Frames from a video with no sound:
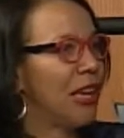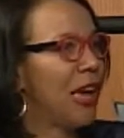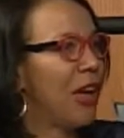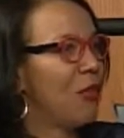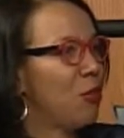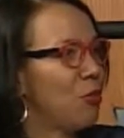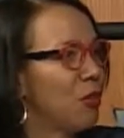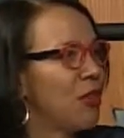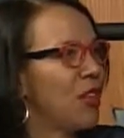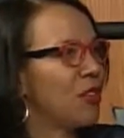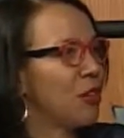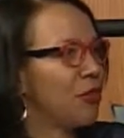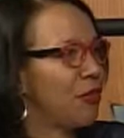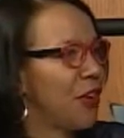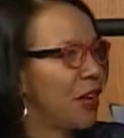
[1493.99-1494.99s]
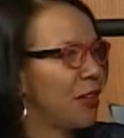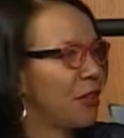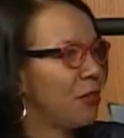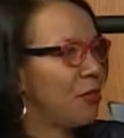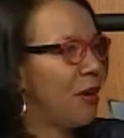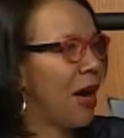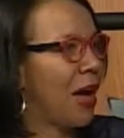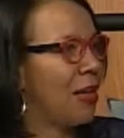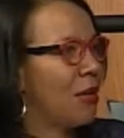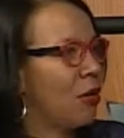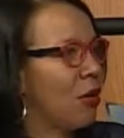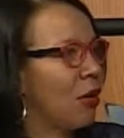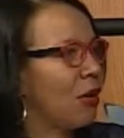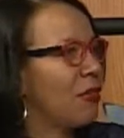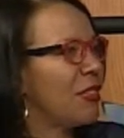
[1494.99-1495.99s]
everyone that's affected by
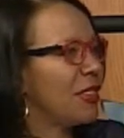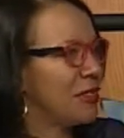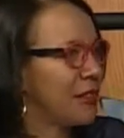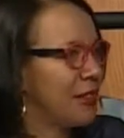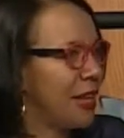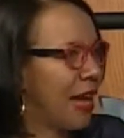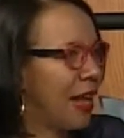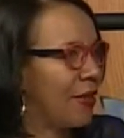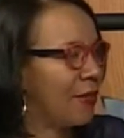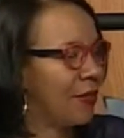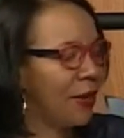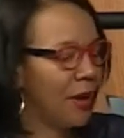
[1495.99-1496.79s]
all of this debt.